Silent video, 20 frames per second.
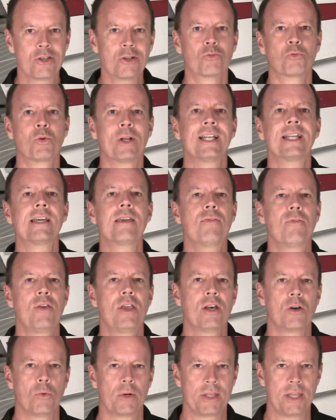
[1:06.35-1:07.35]
to really
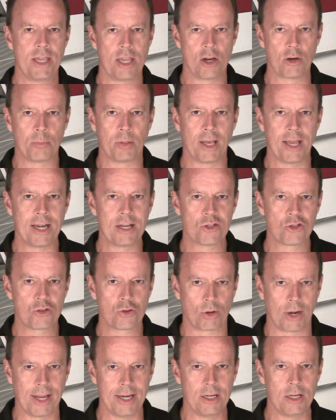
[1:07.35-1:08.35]
feel what the airplane is
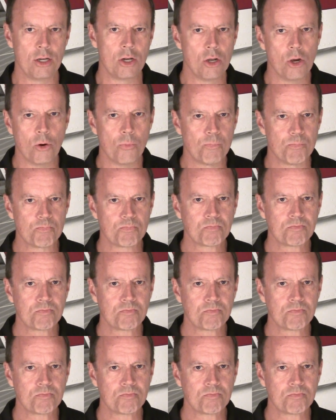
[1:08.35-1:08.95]
trying to do.